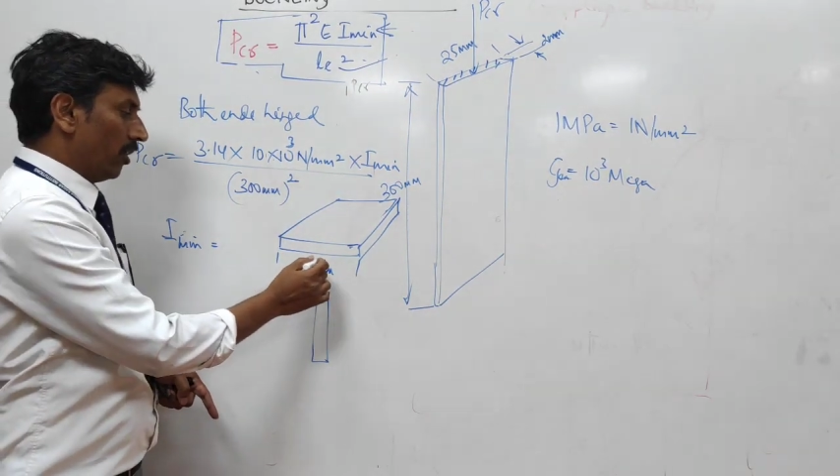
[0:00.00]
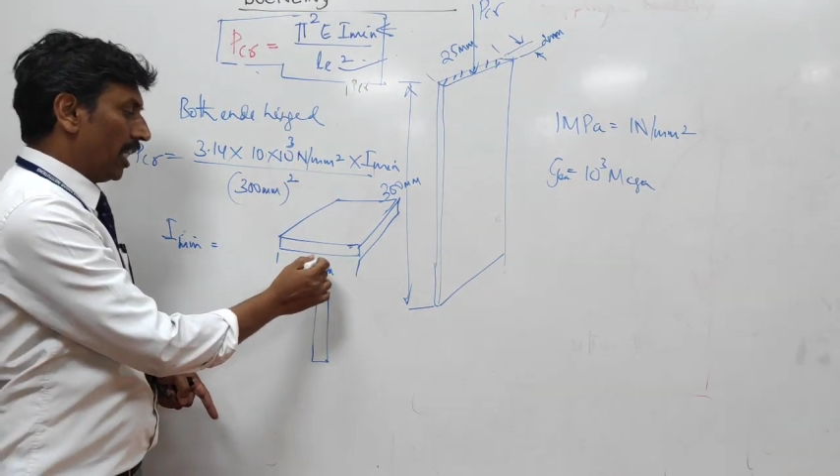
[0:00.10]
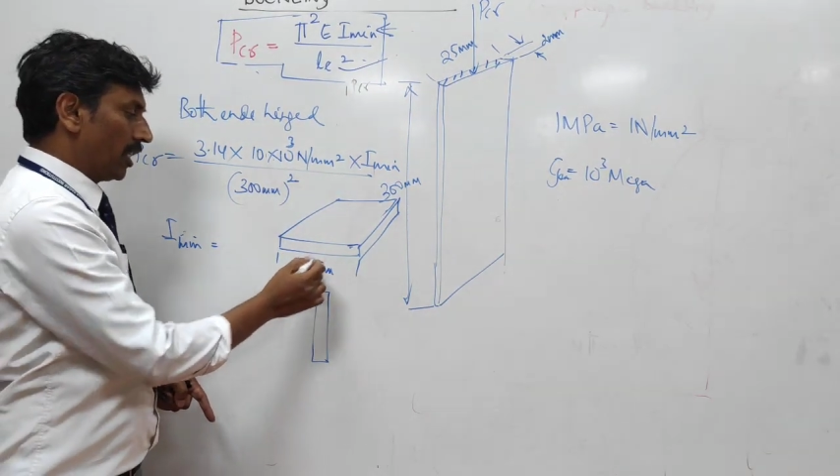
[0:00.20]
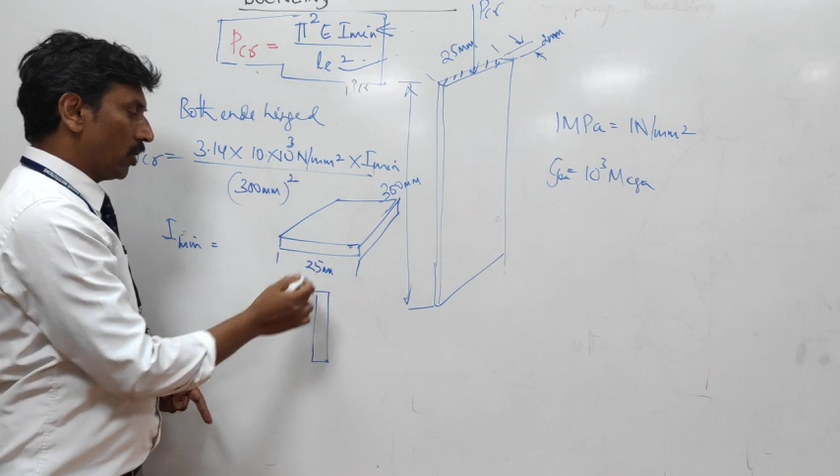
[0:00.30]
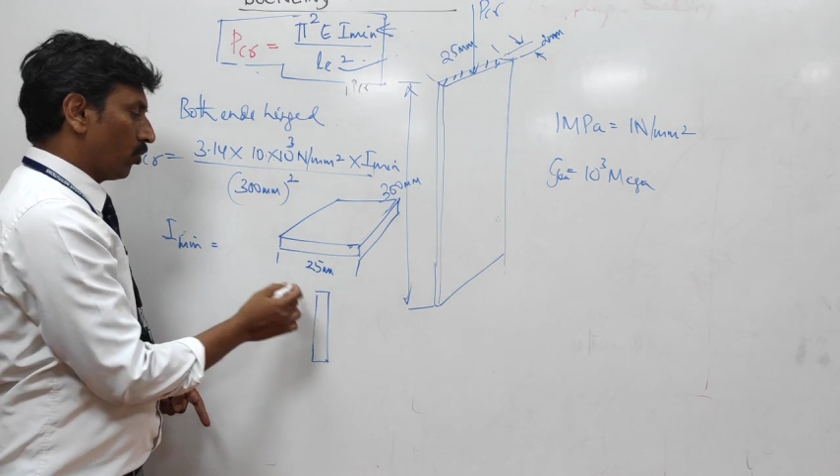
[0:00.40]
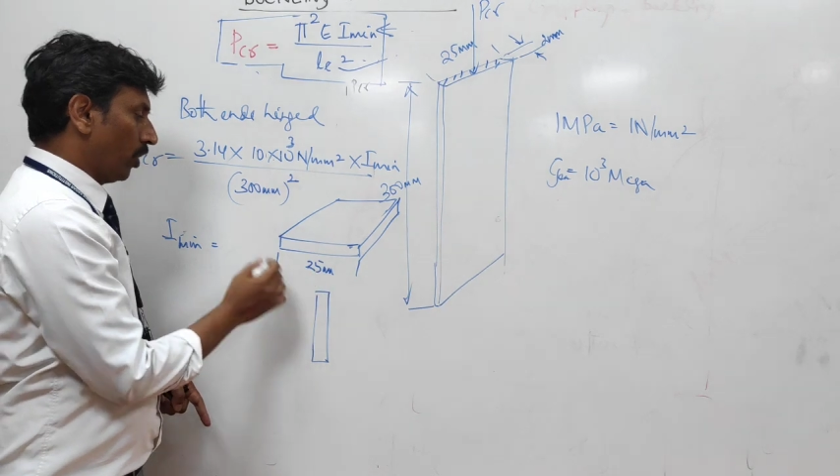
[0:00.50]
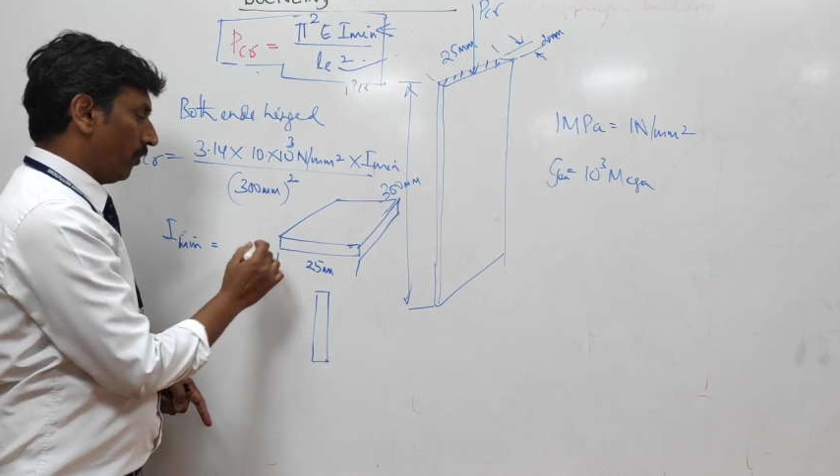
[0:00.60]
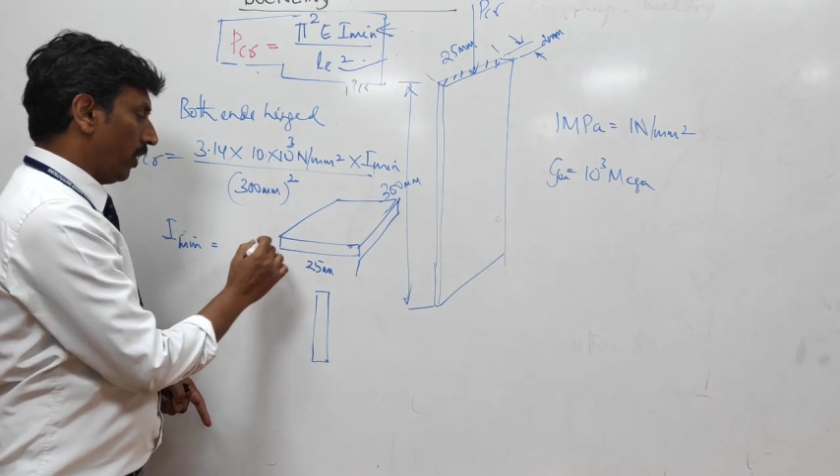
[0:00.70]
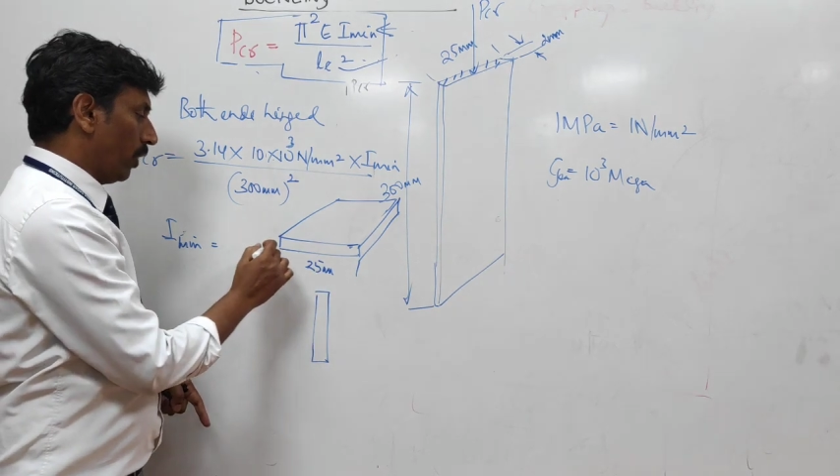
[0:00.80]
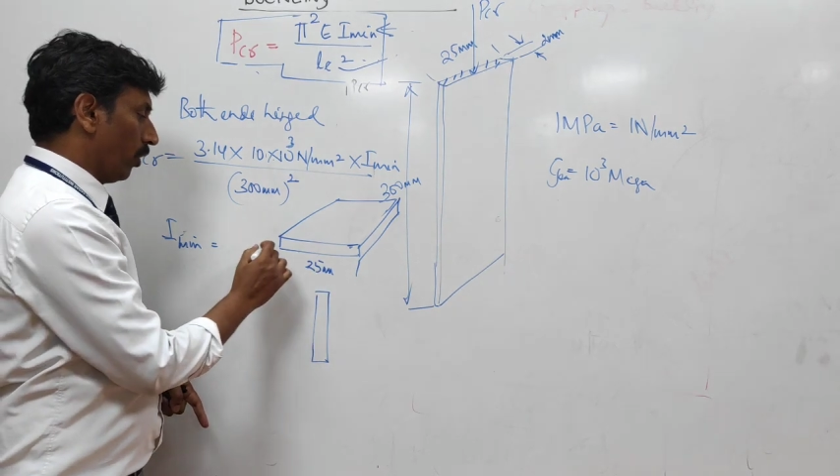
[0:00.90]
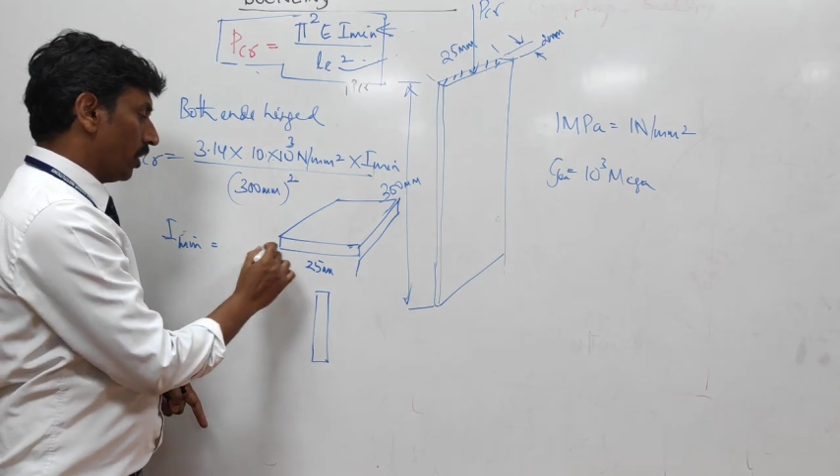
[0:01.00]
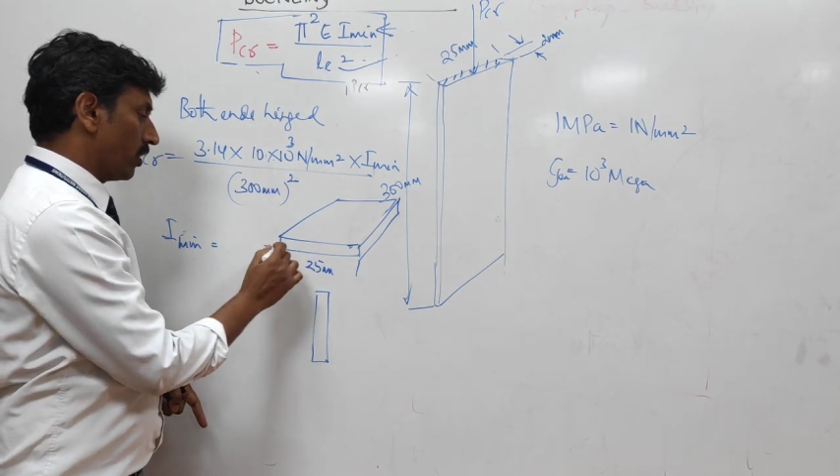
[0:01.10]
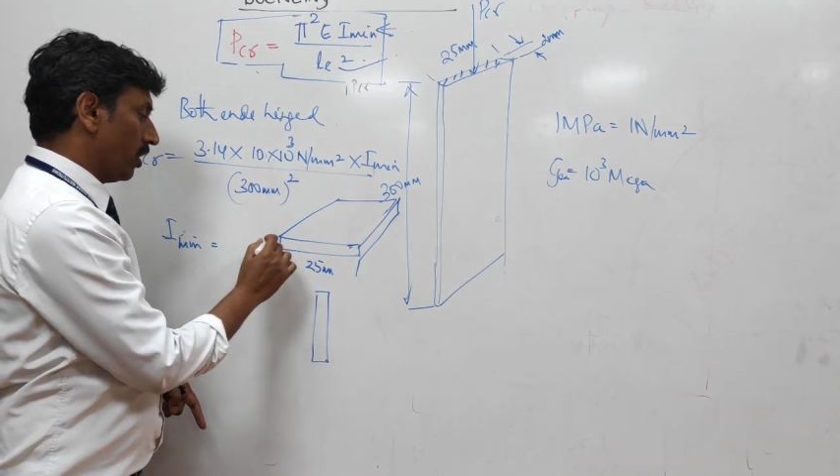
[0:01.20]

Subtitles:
this is 25. What is